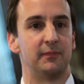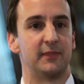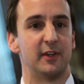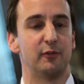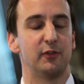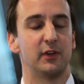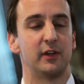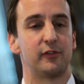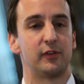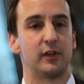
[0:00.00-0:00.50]

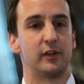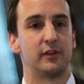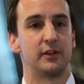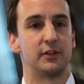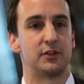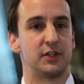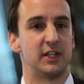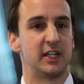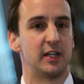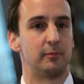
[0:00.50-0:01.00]
Differences
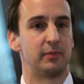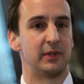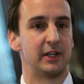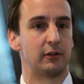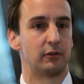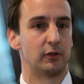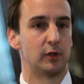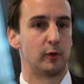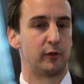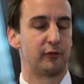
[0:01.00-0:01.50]
in
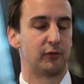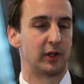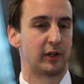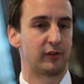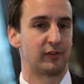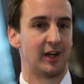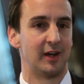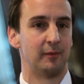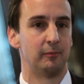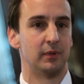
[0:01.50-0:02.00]
GDP growth, for
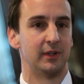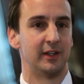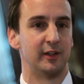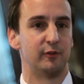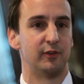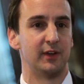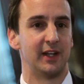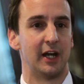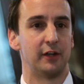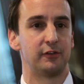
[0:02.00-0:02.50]
example, and
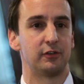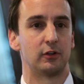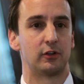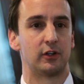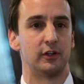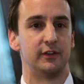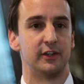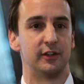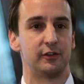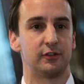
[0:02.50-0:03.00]
financial
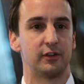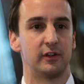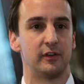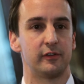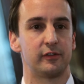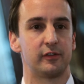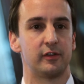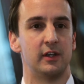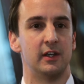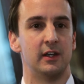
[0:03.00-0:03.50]

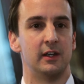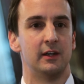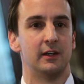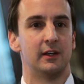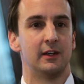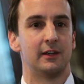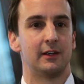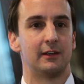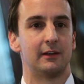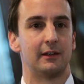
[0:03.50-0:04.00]
conditions
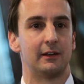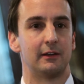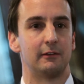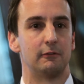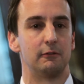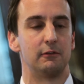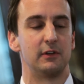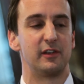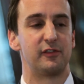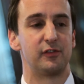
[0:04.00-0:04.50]

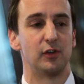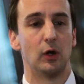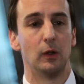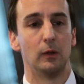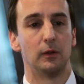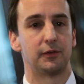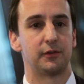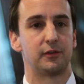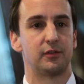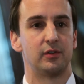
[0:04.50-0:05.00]

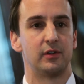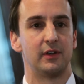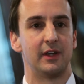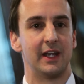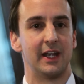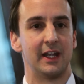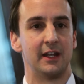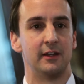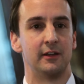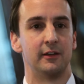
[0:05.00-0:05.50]
result
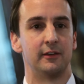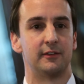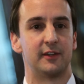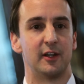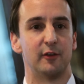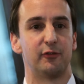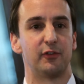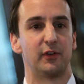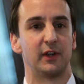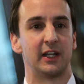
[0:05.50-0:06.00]
in
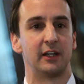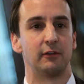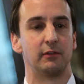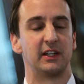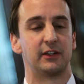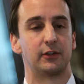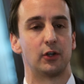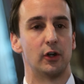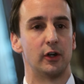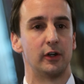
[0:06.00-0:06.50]
differing
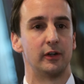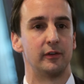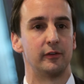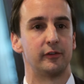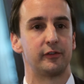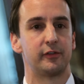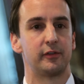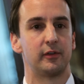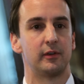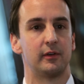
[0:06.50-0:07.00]

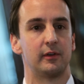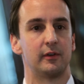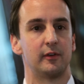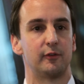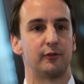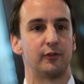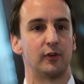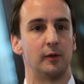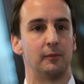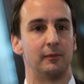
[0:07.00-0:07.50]
returns
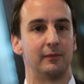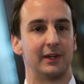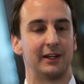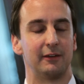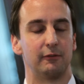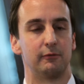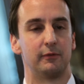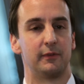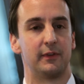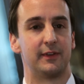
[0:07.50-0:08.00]
from
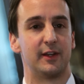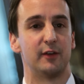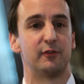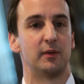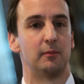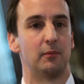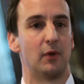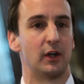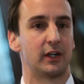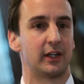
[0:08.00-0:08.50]

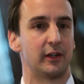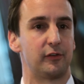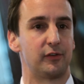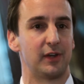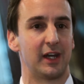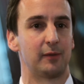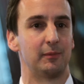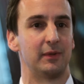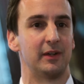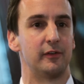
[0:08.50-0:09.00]
different market
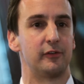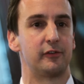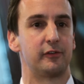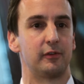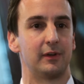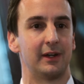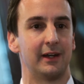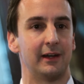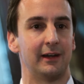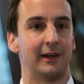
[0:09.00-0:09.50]

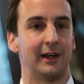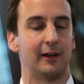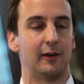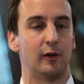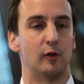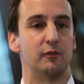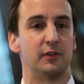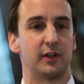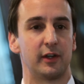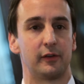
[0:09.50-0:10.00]
segments
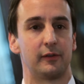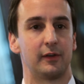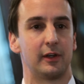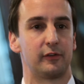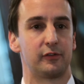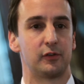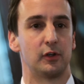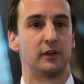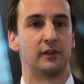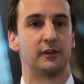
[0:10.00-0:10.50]
over
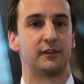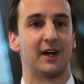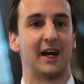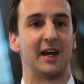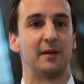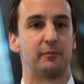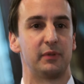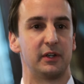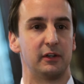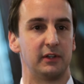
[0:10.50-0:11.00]
a certain
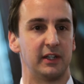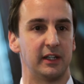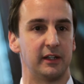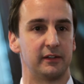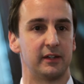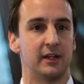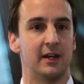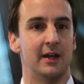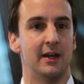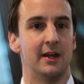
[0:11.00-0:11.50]
time
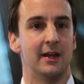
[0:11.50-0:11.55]
period.